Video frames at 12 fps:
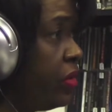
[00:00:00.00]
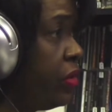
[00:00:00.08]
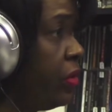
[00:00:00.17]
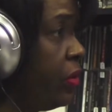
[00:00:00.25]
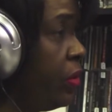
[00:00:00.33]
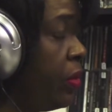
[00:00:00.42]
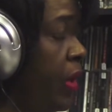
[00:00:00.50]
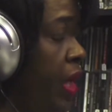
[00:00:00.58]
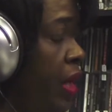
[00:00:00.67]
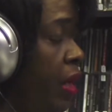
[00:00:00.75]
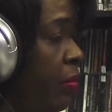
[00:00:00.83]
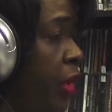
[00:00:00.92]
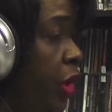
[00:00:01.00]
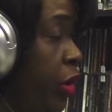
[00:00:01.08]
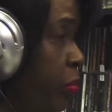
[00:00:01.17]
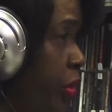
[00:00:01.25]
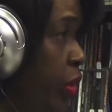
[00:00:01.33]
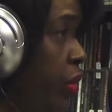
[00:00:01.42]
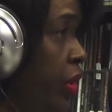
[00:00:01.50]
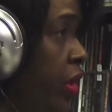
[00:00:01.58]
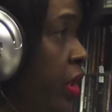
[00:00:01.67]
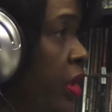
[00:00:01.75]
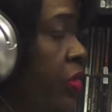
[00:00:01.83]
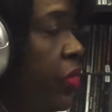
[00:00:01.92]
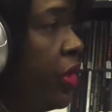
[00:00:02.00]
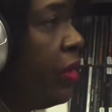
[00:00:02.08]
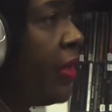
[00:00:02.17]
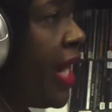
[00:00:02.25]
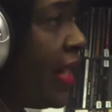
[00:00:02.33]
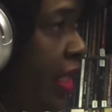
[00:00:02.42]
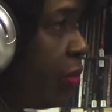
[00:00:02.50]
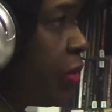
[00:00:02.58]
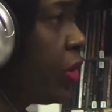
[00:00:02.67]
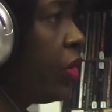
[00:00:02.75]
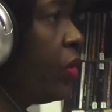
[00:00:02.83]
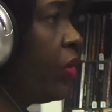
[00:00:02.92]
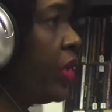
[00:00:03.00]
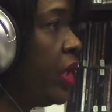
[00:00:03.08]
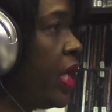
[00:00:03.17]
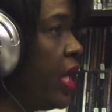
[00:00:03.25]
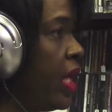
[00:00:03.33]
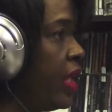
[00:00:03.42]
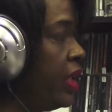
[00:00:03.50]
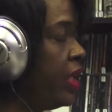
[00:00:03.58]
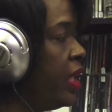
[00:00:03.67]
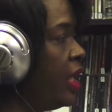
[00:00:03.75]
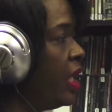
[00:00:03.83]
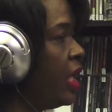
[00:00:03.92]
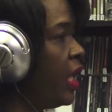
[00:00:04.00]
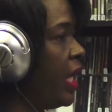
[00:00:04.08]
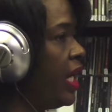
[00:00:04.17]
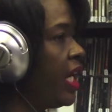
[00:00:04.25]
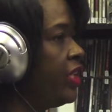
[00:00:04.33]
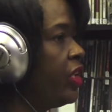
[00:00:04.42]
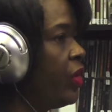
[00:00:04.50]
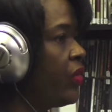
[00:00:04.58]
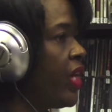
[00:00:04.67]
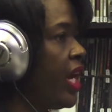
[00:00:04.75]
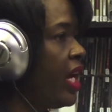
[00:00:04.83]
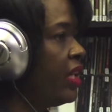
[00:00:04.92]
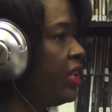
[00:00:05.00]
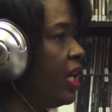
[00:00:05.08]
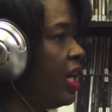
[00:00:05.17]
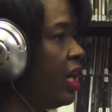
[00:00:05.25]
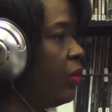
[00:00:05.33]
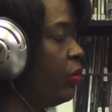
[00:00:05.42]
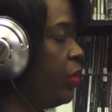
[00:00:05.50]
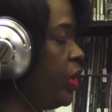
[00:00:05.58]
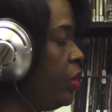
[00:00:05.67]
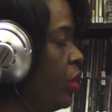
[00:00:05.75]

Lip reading: to a computer, so they're not able to go online. And I know that when you